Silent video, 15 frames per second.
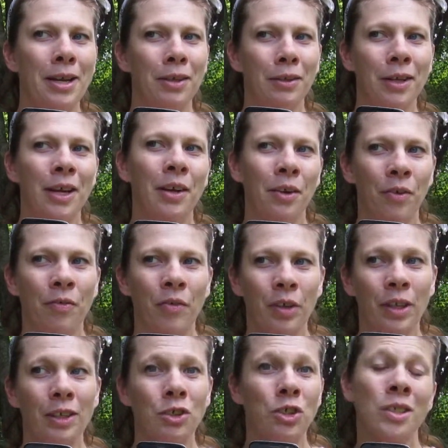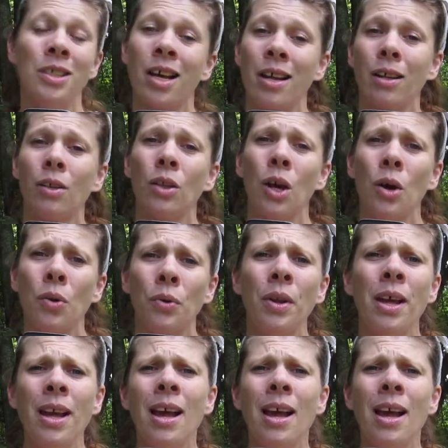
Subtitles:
to let her feel like she's not alone.